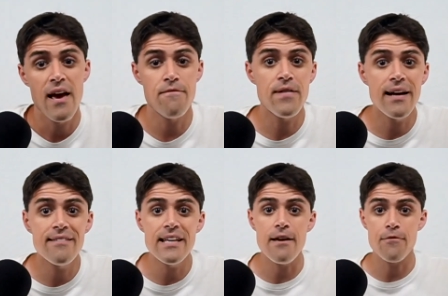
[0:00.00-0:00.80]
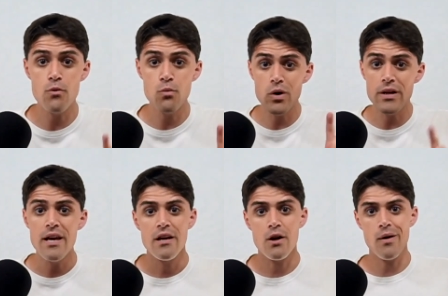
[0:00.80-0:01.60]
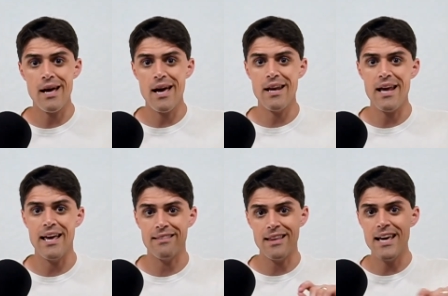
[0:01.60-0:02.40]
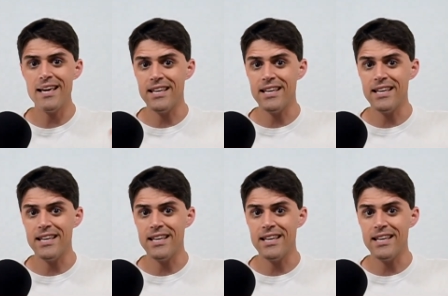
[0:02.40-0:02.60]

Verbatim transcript: And finally, if you would, go ahead and like